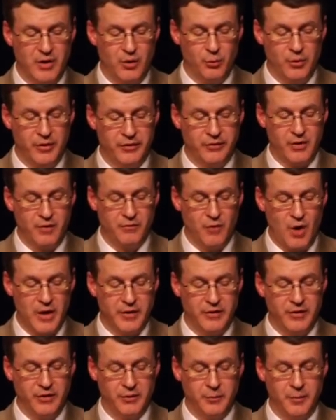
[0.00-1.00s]
risk of
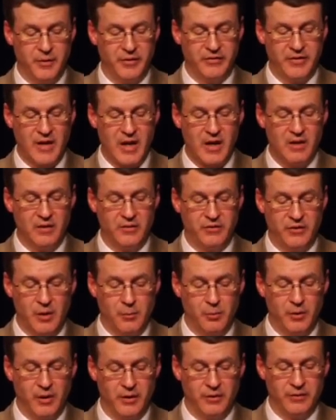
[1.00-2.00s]
autism in second
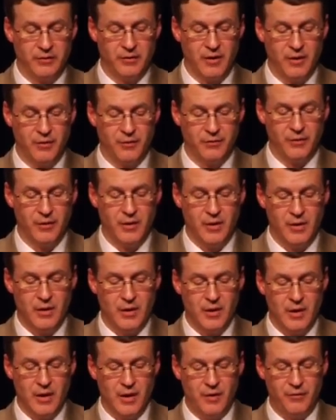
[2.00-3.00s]
siblings of
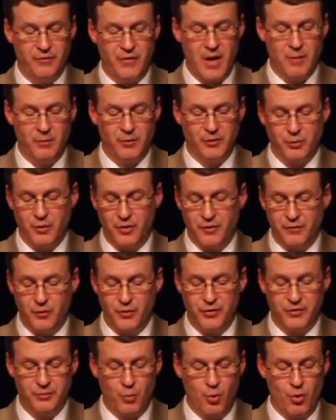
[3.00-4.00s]
families with
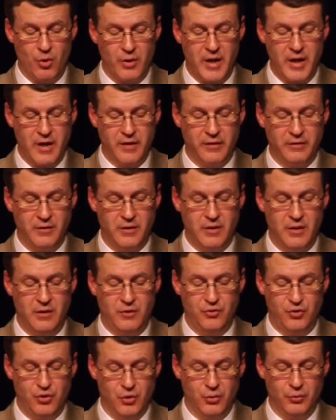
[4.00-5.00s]
firstborn ASD
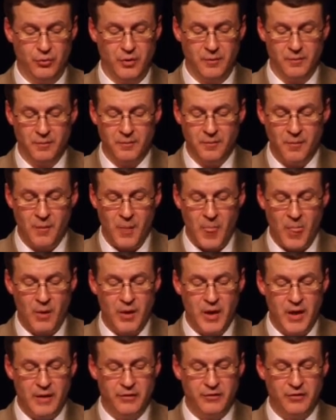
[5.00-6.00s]
children.
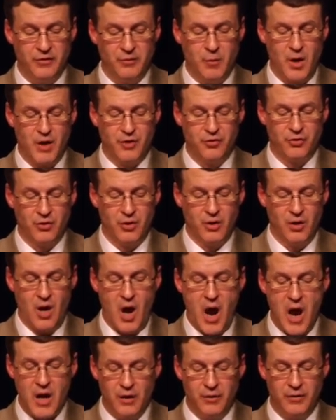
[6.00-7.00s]
And this is much
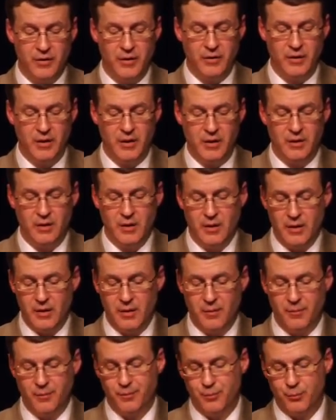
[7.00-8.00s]
higher than
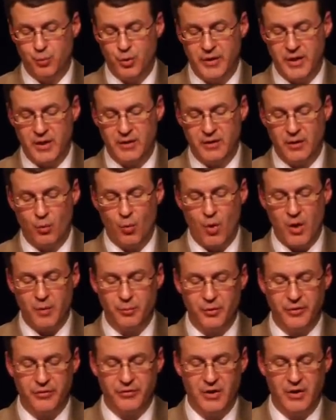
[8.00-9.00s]
the predicted
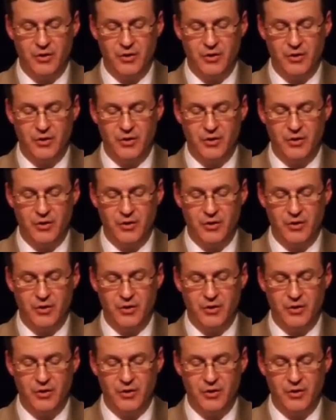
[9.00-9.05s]
1%